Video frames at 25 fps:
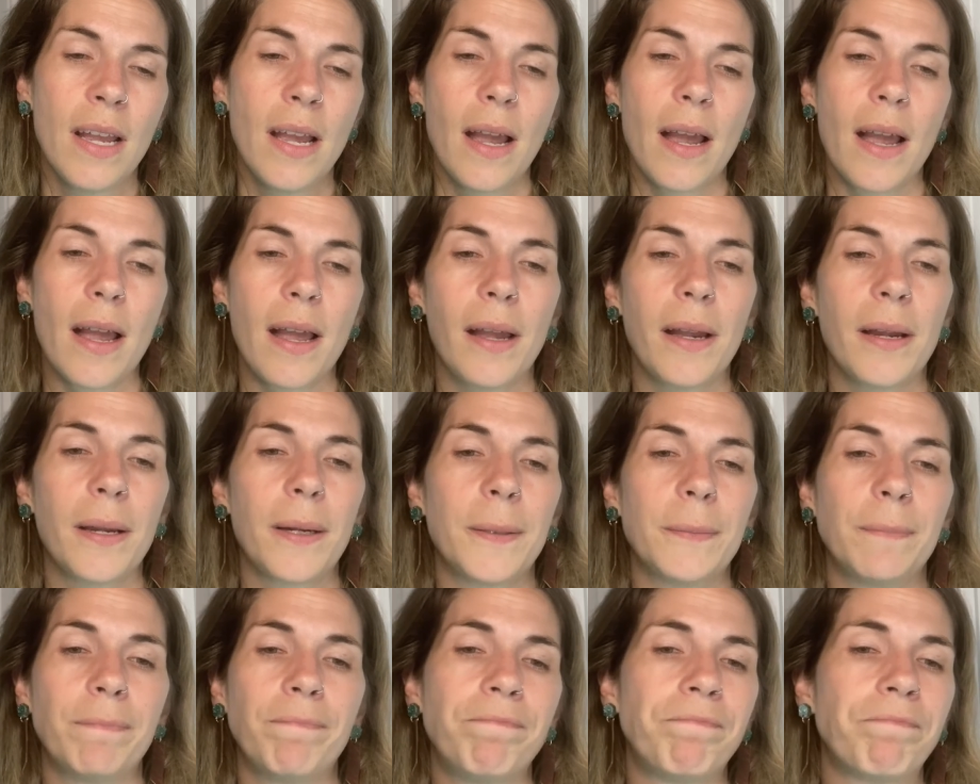
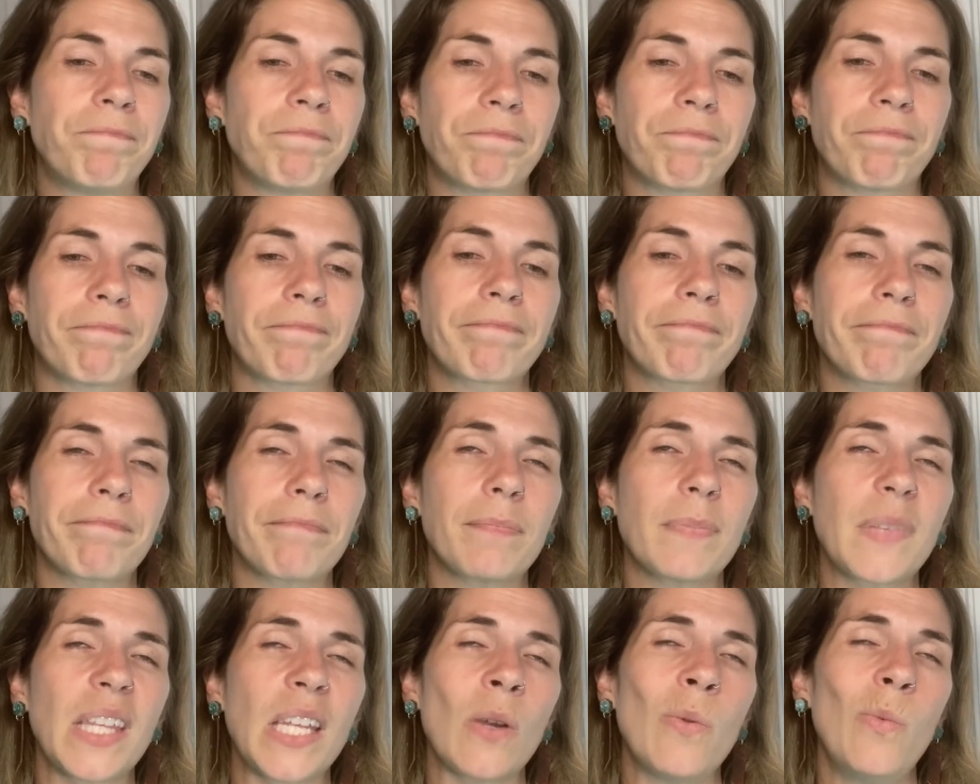
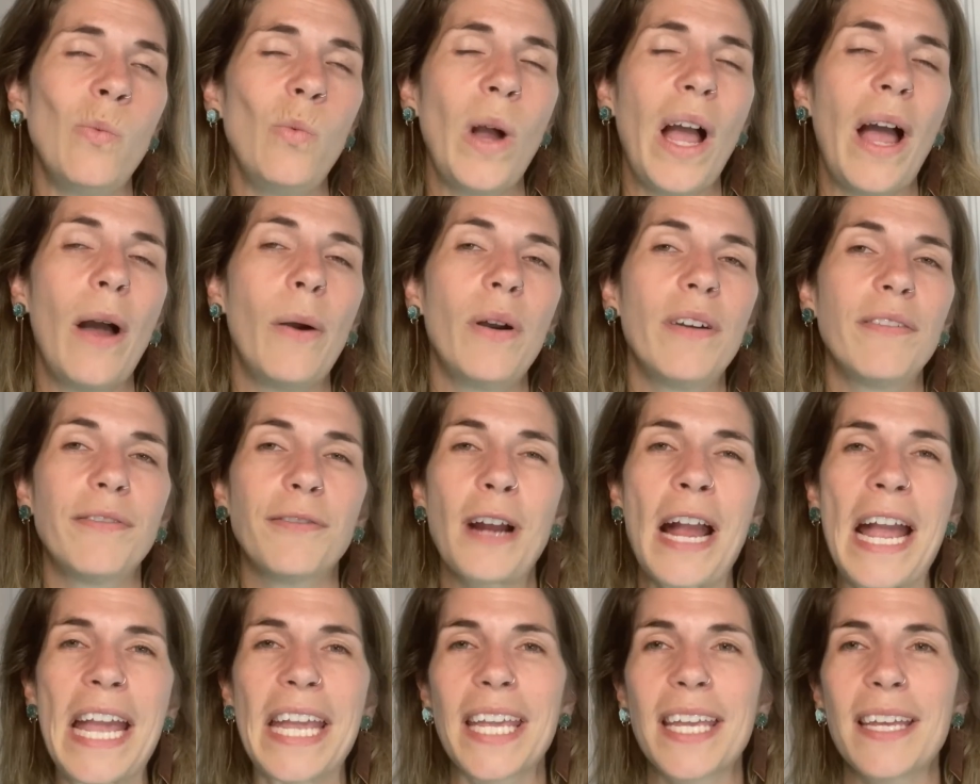However
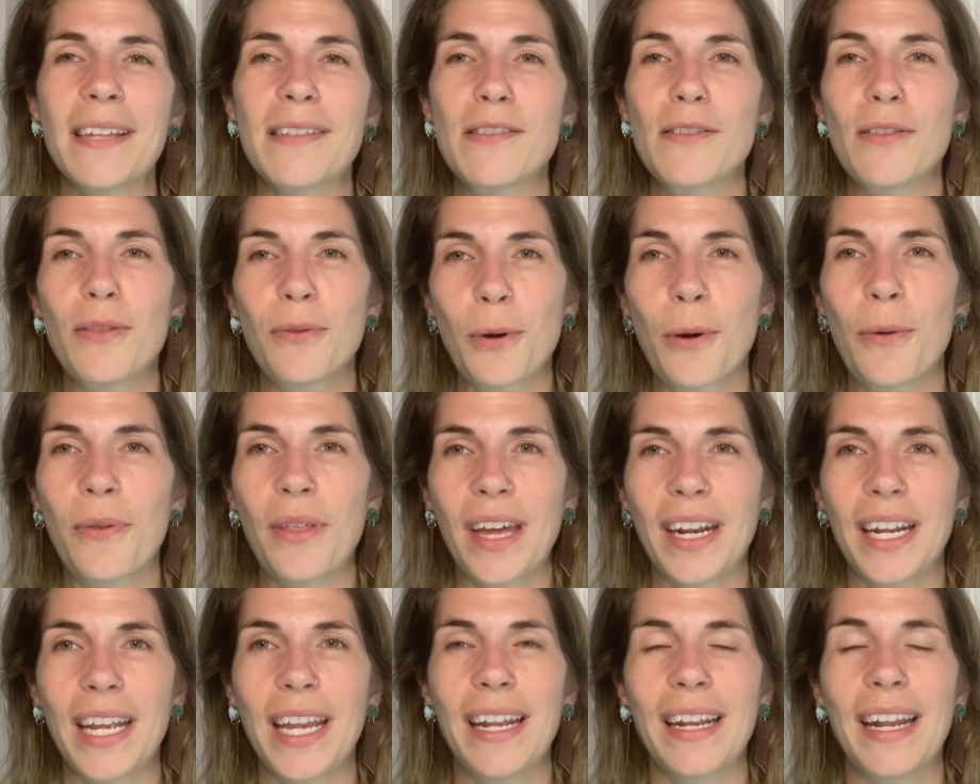I can throw
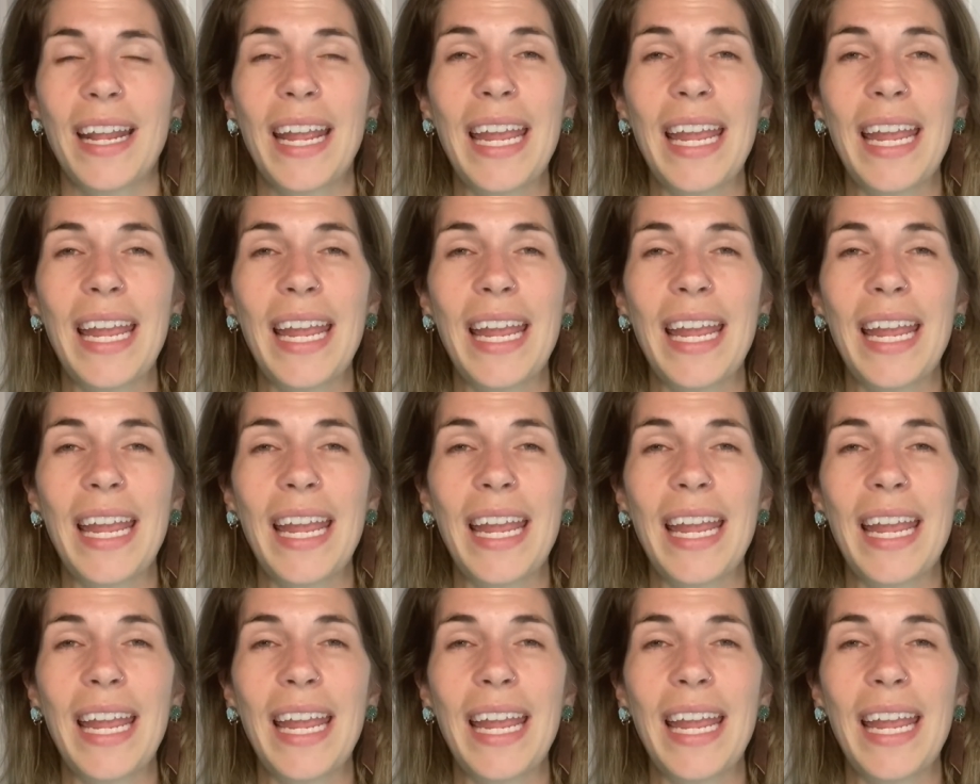that in.